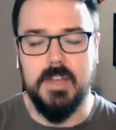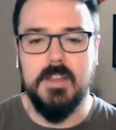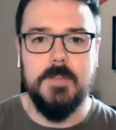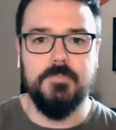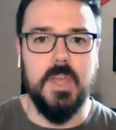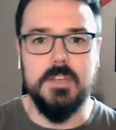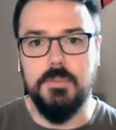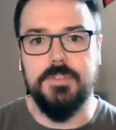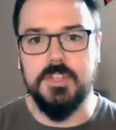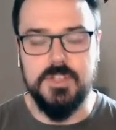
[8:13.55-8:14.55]
But I
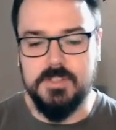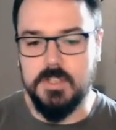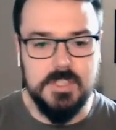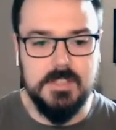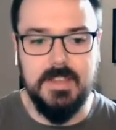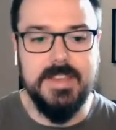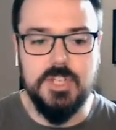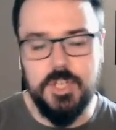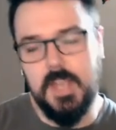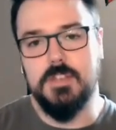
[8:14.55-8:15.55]
do think just the
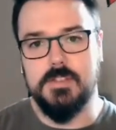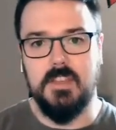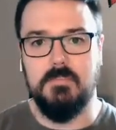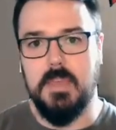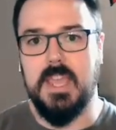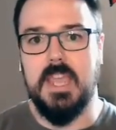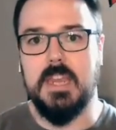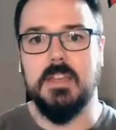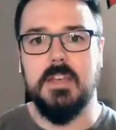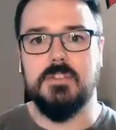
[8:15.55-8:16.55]
slight changes they've
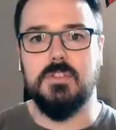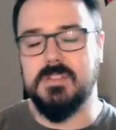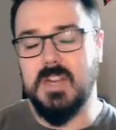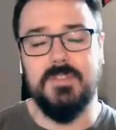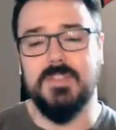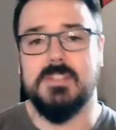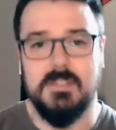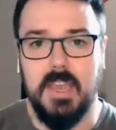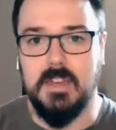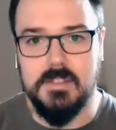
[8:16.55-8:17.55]
made to, it's not even
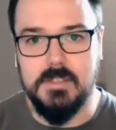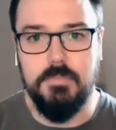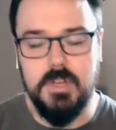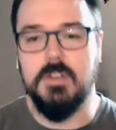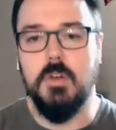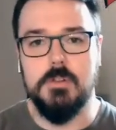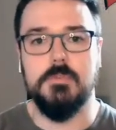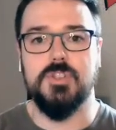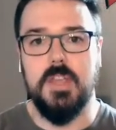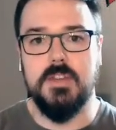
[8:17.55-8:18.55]
slight, it's a pretty
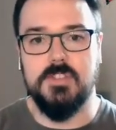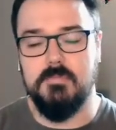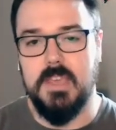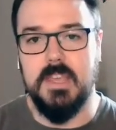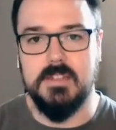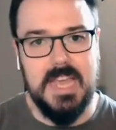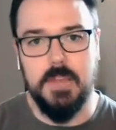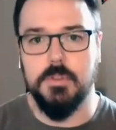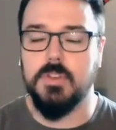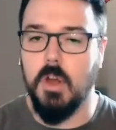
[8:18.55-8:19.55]
notable change they've made to
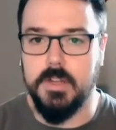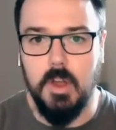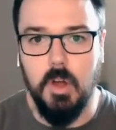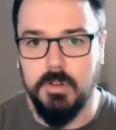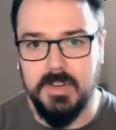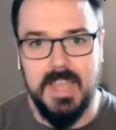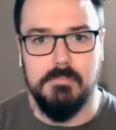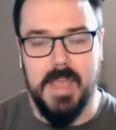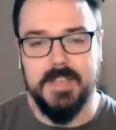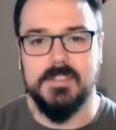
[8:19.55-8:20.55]
how they're guarding Harden
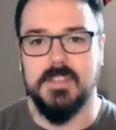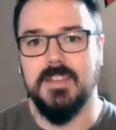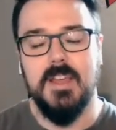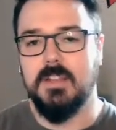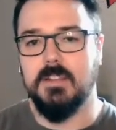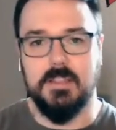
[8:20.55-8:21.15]
and Maxey.